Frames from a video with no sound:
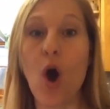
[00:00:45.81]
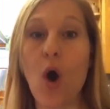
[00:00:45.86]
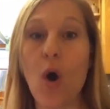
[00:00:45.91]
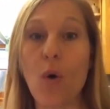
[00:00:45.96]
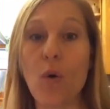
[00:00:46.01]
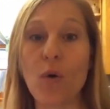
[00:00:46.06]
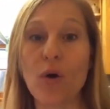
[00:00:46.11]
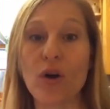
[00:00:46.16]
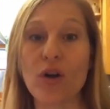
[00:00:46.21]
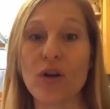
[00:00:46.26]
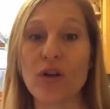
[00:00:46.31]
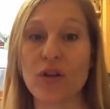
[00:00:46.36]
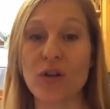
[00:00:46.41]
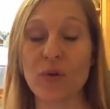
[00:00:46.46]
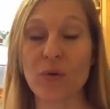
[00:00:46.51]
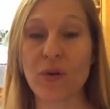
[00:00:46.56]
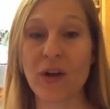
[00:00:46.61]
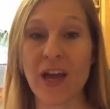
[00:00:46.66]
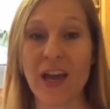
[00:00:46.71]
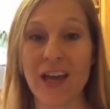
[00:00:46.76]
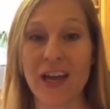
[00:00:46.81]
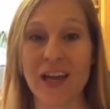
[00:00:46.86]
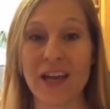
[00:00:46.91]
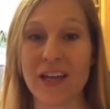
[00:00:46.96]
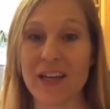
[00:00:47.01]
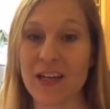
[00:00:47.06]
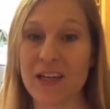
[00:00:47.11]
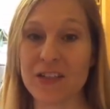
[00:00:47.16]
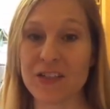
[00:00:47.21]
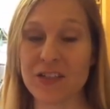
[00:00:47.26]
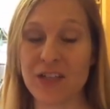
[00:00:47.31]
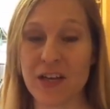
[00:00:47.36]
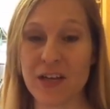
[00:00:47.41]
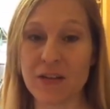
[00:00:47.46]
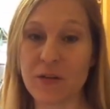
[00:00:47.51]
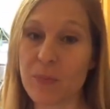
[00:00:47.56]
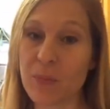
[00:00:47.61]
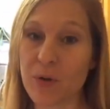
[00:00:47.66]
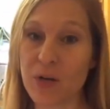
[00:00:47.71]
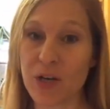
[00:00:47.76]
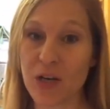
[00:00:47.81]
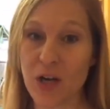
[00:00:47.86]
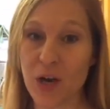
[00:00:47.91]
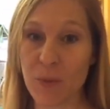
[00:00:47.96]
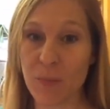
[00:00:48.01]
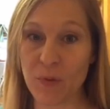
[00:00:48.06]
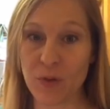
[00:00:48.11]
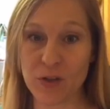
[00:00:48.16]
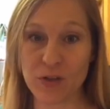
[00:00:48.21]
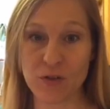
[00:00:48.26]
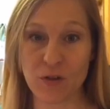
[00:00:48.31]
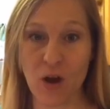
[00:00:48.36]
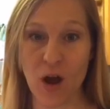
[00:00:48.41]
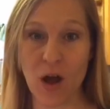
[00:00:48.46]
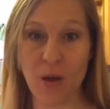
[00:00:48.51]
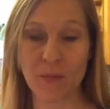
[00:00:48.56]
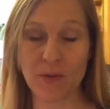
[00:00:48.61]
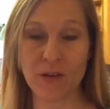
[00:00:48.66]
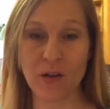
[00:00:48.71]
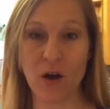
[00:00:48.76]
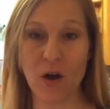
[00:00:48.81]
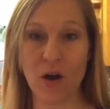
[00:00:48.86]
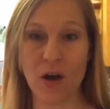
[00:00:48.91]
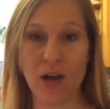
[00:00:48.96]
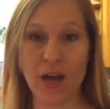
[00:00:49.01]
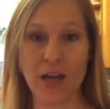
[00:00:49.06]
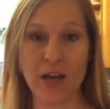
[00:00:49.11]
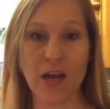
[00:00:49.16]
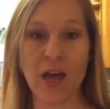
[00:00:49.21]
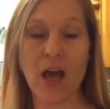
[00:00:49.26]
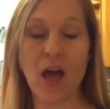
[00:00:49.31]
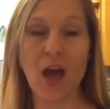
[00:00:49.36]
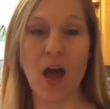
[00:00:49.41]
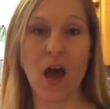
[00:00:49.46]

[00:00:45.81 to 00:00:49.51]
or you can just put a couple of drops on,